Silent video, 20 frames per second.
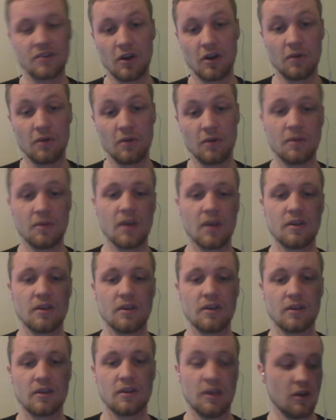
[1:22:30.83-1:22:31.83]

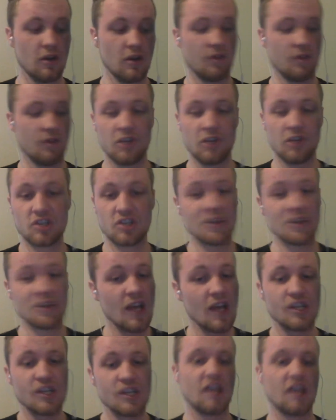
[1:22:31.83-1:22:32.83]
So, you know, if you
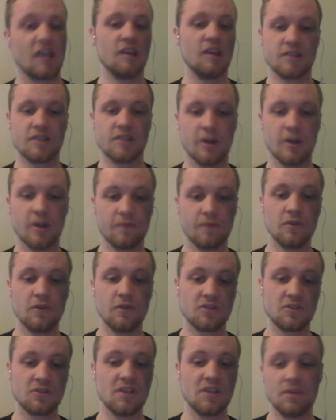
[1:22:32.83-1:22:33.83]
just educate
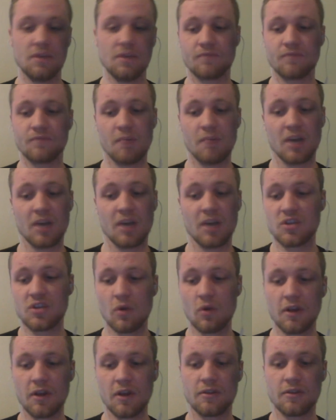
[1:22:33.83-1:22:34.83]
yourself, you'll see. And
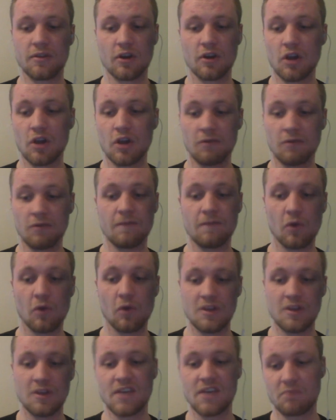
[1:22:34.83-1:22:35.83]
by 2030, over
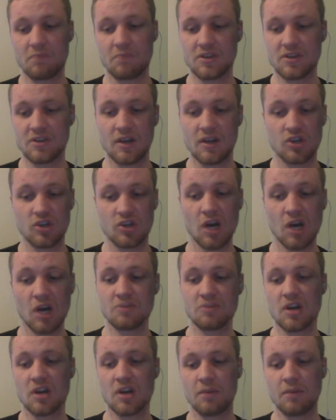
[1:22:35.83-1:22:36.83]
47% of
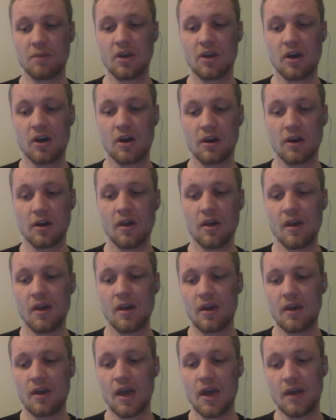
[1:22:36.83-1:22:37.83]
jobs are going to be gone.
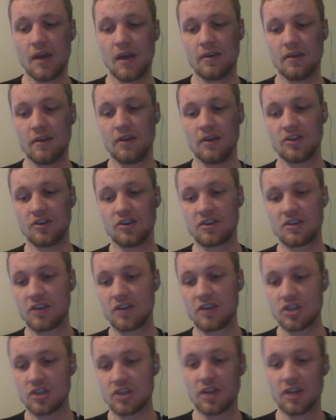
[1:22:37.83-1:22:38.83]
And just to
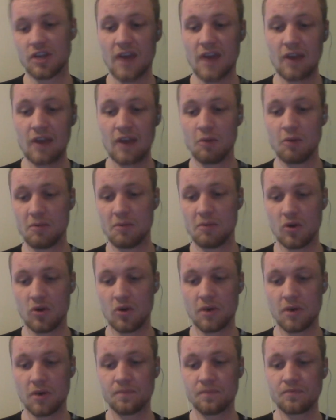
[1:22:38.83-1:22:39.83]
touch on that a little bit
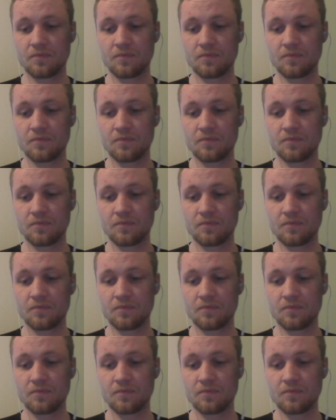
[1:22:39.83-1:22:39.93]
more,